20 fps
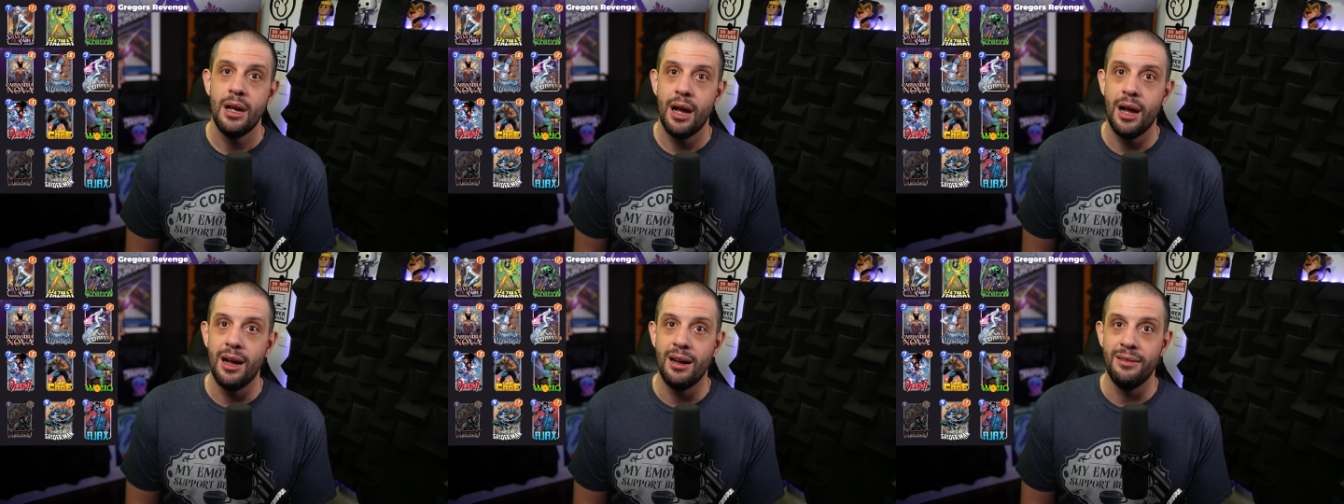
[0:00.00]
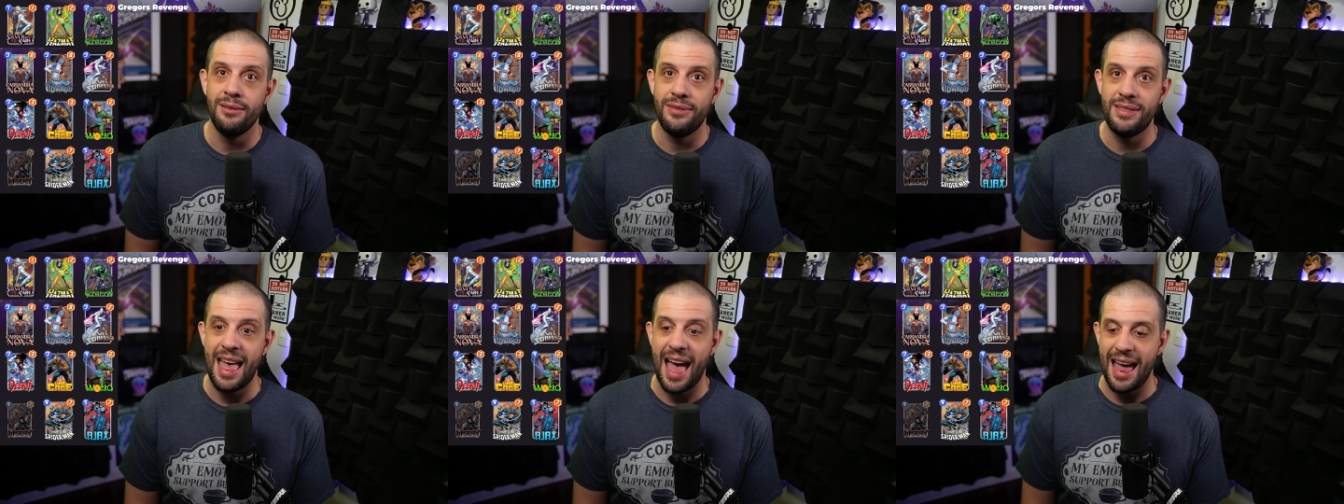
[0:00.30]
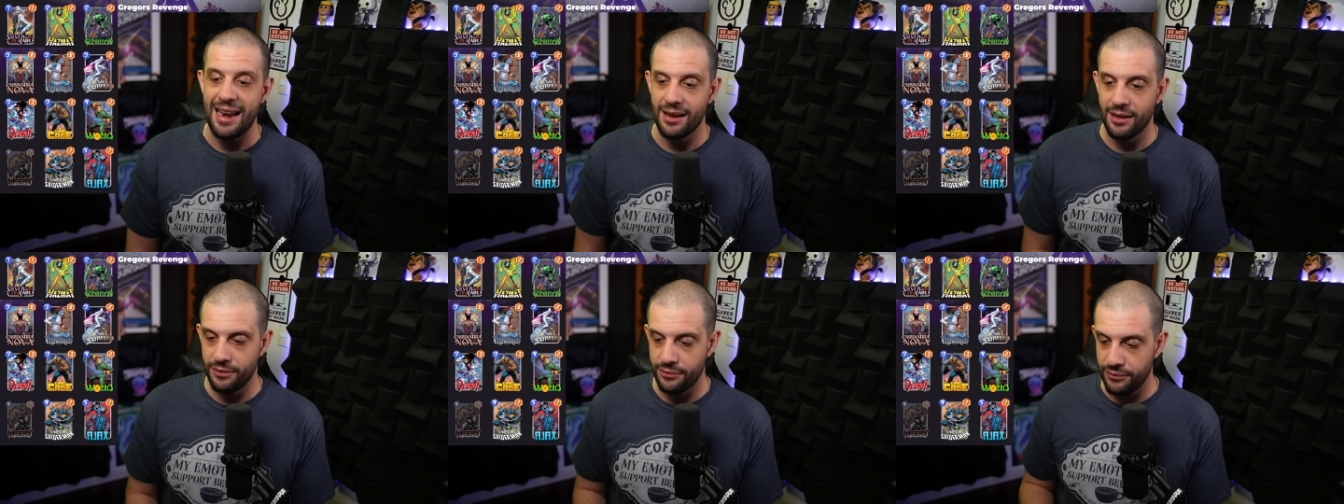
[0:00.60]
of
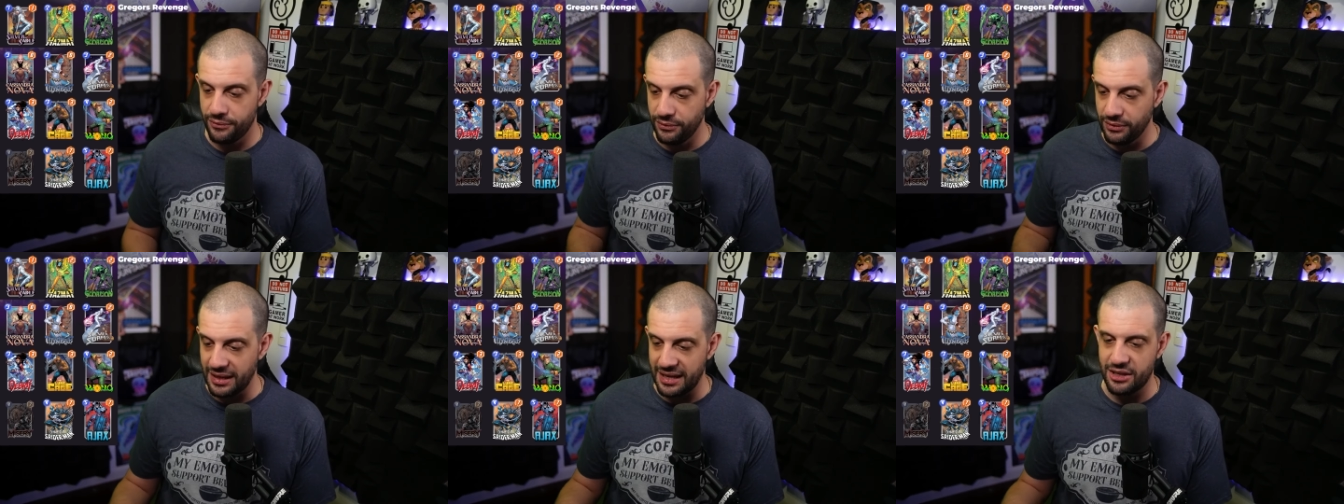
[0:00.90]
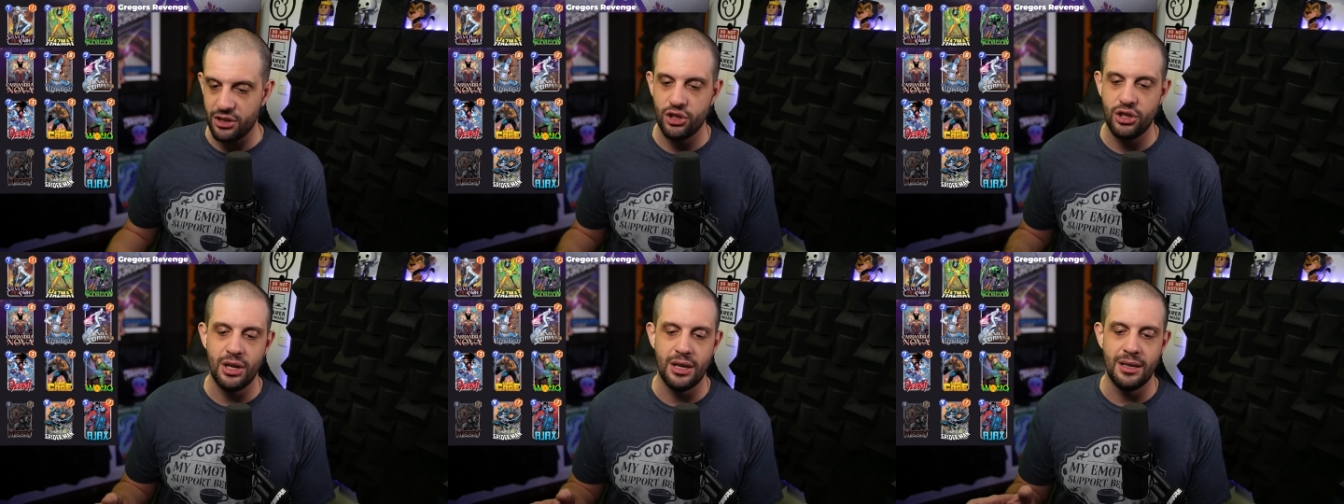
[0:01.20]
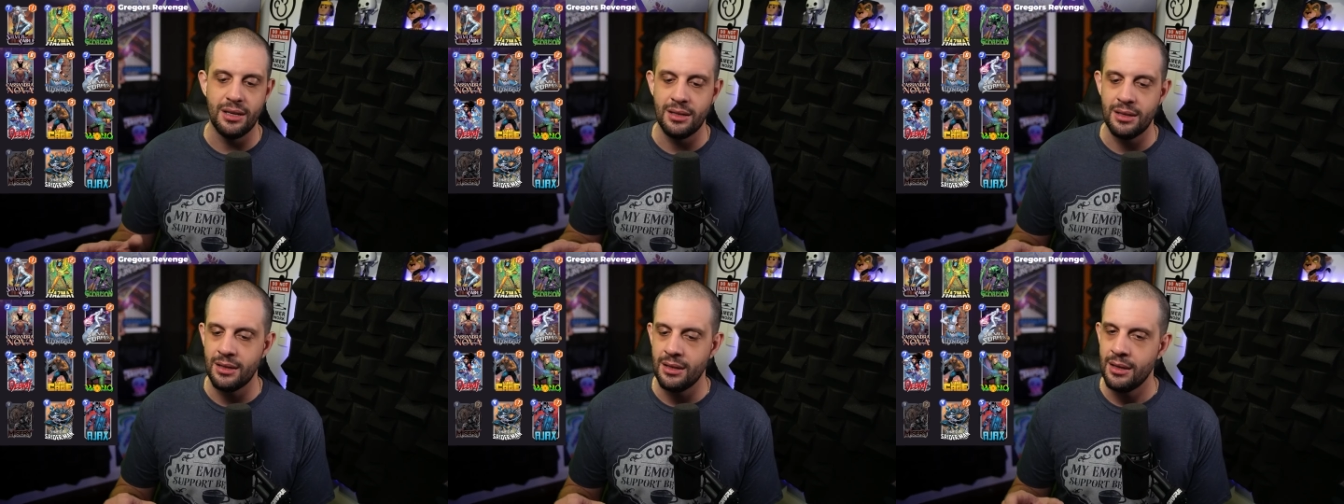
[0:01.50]
that
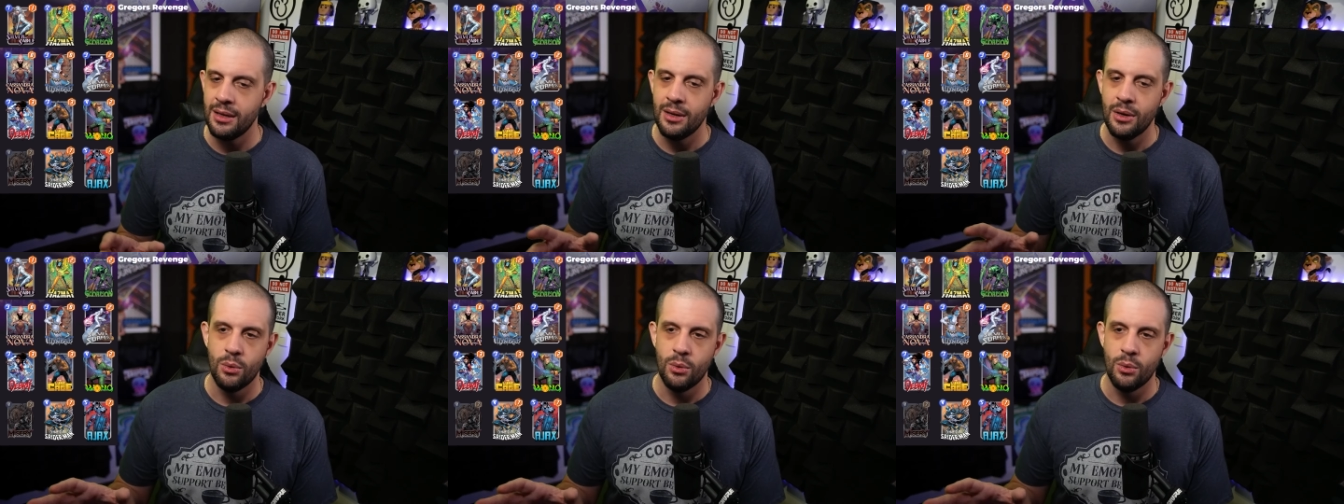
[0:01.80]
Affliction,